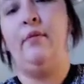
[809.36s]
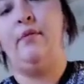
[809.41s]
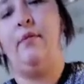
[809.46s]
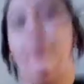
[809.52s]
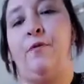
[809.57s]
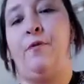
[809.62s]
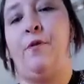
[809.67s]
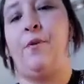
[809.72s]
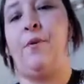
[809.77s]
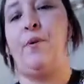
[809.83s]

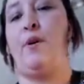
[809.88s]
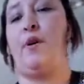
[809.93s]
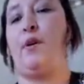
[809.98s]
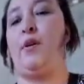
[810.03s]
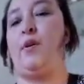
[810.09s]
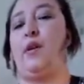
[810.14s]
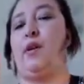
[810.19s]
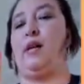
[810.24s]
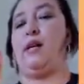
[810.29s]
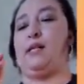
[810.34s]
for,
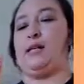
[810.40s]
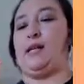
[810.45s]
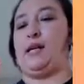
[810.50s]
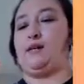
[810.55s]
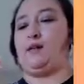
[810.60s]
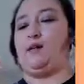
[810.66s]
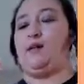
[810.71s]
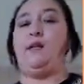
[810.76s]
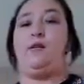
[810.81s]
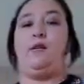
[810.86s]
like I
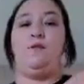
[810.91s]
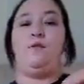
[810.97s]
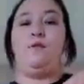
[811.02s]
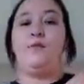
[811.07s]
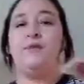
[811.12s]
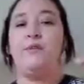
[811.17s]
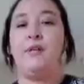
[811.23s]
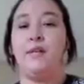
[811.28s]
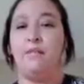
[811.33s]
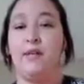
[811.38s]
said,
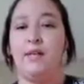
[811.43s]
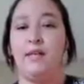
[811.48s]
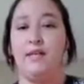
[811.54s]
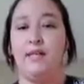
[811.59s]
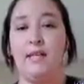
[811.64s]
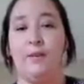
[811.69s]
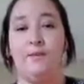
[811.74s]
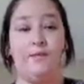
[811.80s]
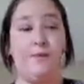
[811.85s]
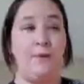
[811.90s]
15 minutes
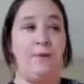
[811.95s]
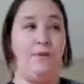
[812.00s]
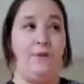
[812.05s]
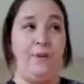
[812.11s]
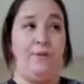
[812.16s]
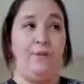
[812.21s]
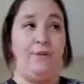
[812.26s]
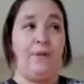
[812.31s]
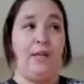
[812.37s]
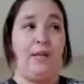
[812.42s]
at
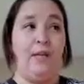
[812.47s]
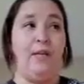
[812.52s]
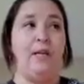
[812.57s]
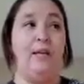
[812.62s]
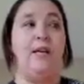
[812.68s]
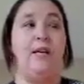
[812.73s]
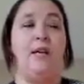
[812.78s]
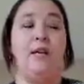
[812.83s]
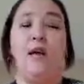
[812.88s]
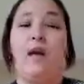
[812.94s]
450.
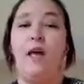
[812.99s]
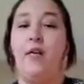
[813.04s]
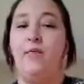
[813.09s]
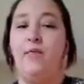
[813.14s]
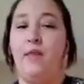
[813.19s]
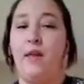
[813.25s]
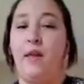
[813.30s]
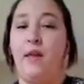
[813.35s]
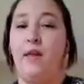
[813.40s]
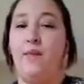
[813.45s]
And
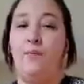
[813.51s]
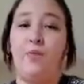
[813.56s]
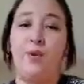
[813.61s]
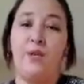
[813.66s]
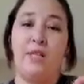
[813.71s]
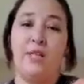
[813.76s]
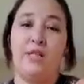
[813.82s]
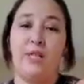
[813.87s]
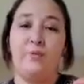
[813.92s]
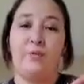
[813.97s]
then
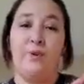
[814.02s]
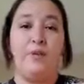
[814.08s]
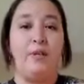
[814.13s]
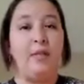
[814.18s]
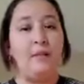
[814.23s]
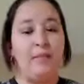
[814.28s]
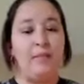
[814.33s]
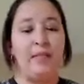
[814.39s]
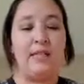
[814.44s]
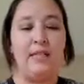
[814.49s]
once the
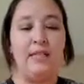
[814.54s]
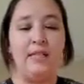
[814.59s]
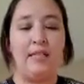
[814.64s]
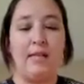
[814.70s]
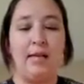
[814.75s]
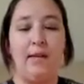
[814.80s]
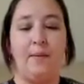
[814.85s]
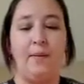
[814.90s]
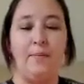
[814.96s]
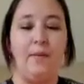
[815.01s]
15 minutes is
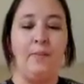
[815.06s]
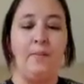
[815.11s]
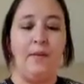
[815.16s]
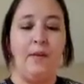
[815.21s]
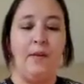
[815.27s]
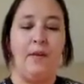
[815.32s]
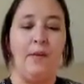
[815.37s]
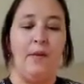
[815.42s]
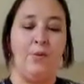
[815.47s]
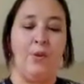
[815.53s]
up,
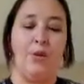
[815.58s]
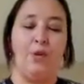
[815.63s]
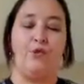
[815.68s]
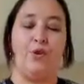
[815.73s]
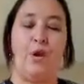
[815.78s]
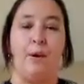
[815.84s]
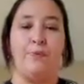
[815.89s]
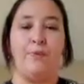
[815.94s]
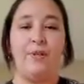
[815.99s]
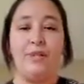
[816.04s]
we
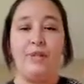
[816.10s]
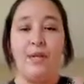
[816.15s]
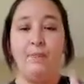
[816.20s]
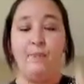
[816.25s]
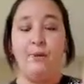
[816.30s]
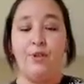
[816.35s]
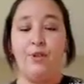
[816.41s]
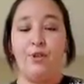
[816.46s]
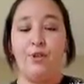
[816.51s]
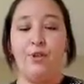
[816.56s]
drop the
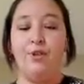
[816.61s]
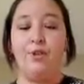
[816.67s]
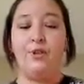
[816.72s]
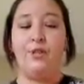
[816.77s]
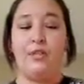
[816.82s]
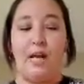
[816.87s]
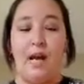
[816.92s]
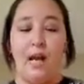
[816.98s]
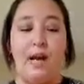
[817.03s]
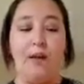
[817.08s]
temperature
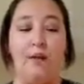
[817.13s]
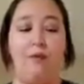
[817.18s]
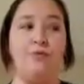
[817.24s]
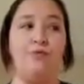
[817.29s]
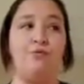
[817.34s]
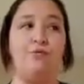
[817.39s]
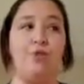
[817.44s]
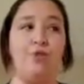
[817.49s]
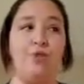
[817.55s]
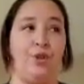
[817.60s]
down
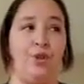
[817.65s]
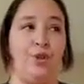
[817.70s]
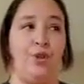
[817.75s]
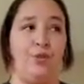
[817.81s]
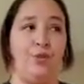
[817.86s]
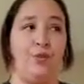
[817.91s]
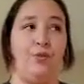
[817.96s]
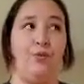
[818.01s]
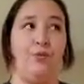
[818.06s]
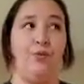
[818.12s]

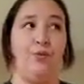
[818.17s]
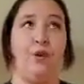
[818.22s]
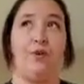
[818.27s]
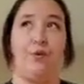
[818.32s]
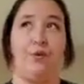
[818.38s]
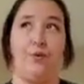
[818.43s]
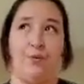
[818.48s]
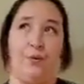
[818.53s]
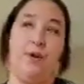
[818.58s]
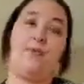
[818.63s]
to
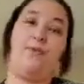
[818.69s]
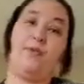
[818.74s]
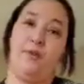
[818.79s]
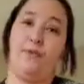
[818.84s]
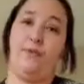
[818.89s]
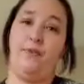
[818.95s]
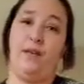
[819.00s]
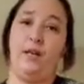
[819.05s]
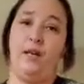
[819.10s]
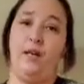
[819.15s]
350.